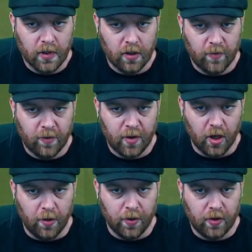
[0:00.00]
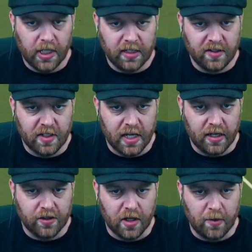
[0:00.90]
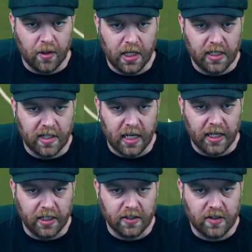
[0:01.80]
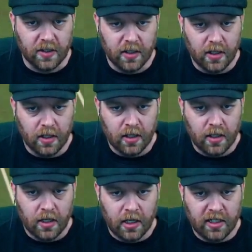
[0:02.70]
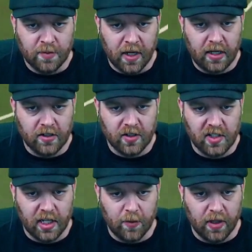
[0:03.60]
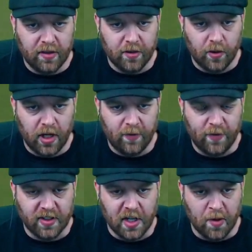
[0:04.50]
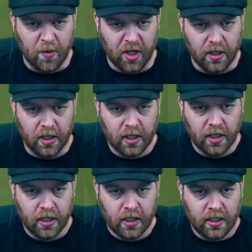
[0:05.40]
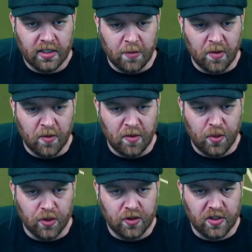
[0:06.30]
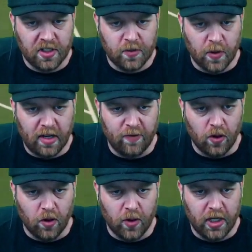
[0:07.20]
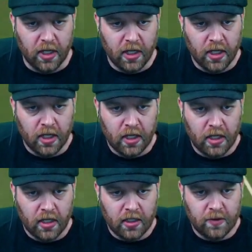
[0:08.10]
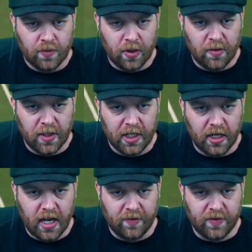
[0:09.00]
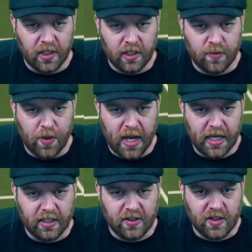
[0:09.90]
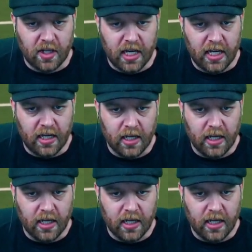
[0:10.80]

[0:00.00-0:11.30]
But from Gopal gets us out of trouble. Here's Huggins. And he's managed to slip one through here for Timmerman. Timmerman pushes his way forward. He's probably going to have to look back inside.